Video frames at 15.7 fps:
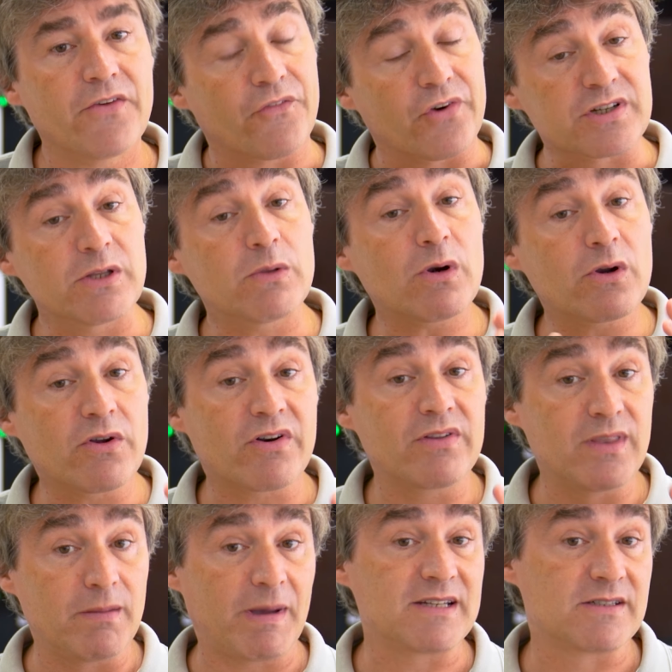Residual
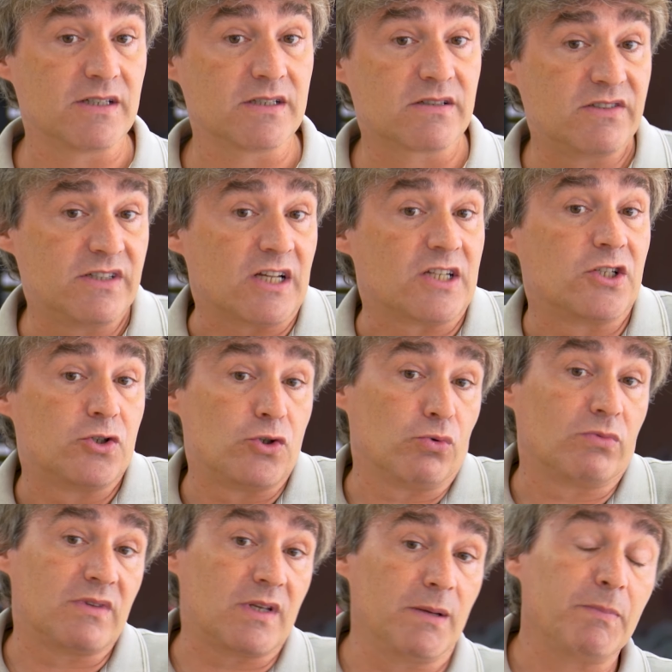current devices just
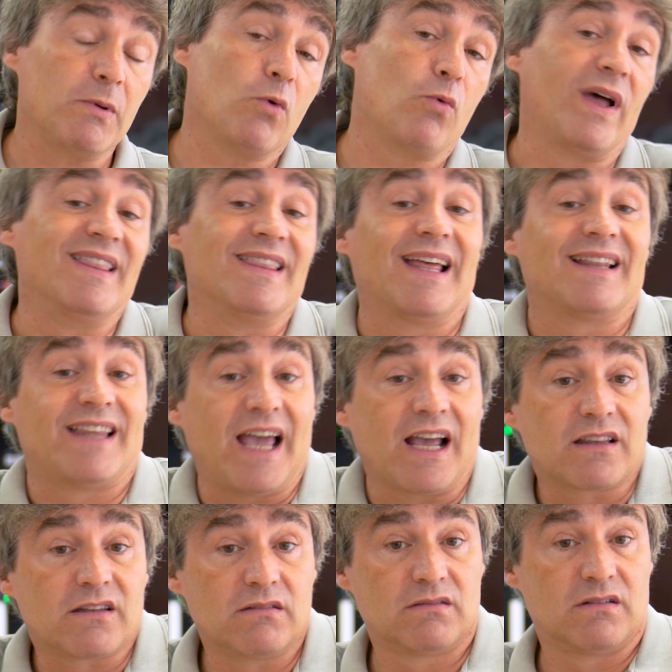should trip when
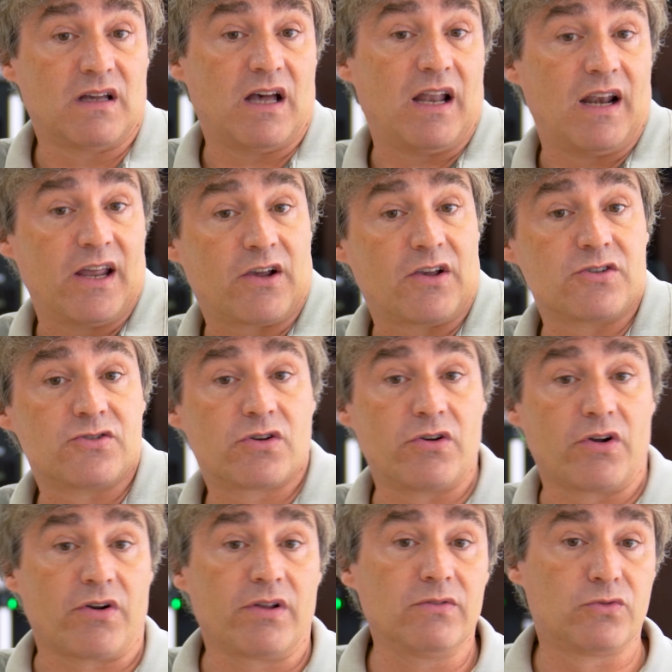detect a leakage
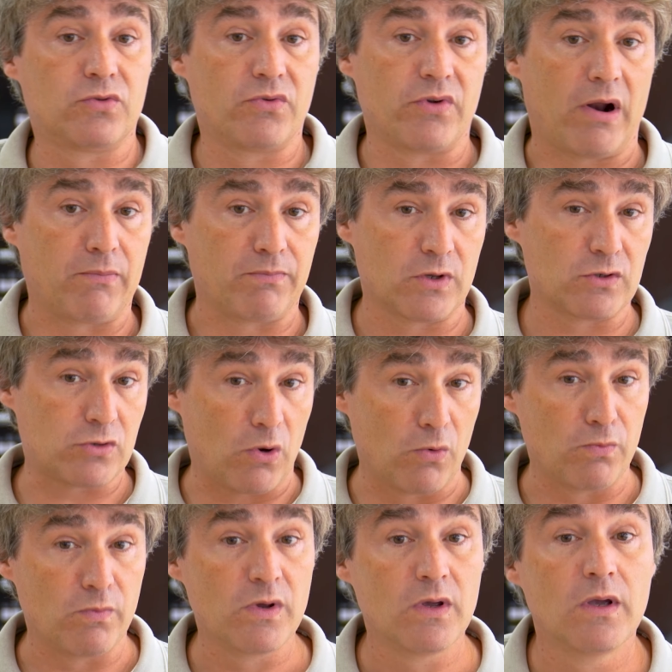current to ground.
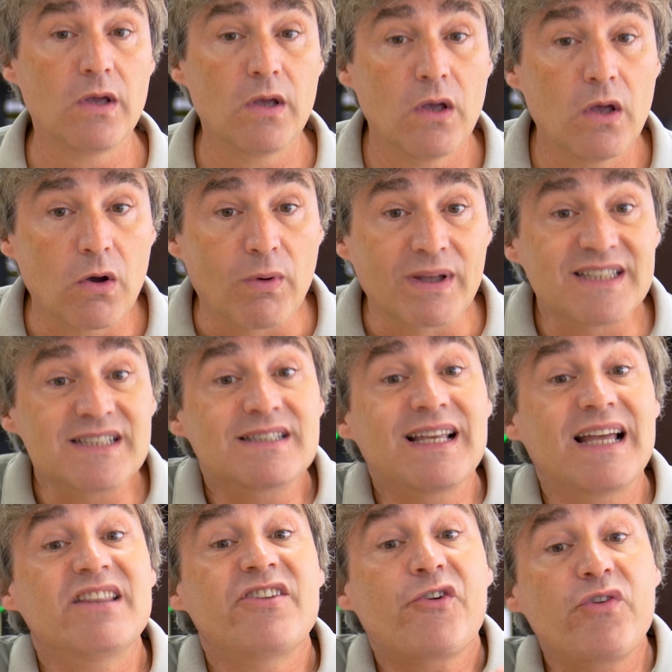So, what is
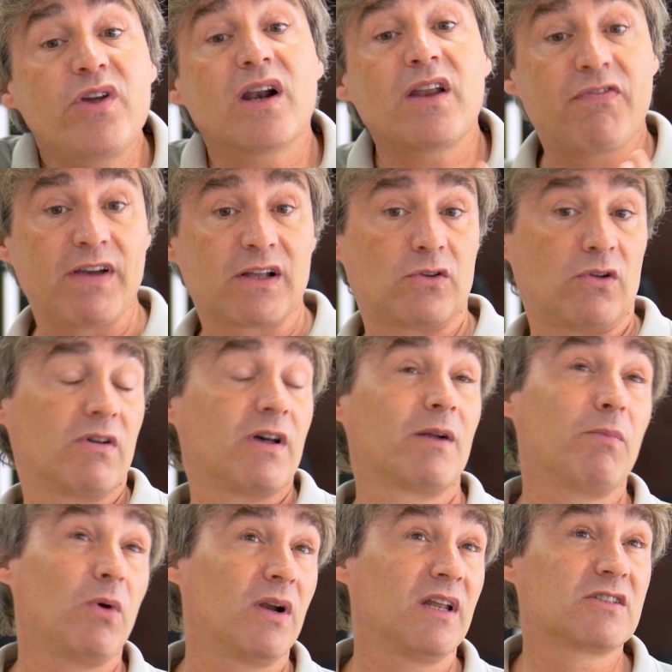then the real effect of
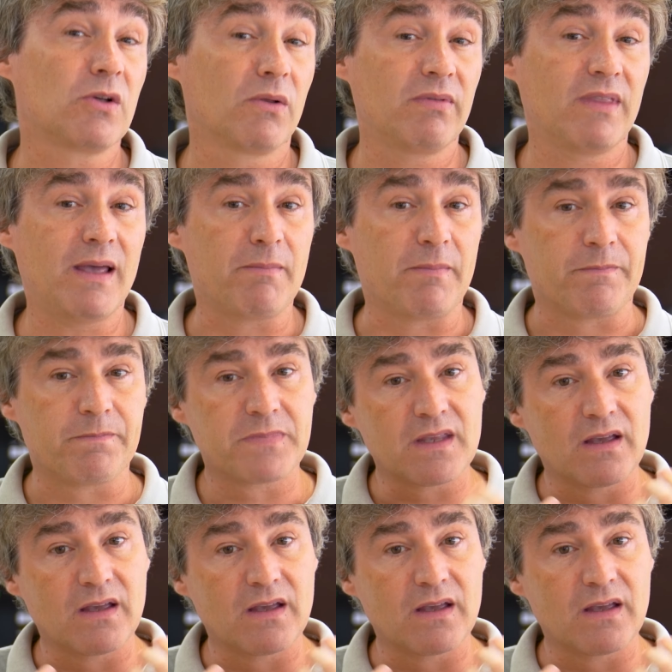harmonics on them?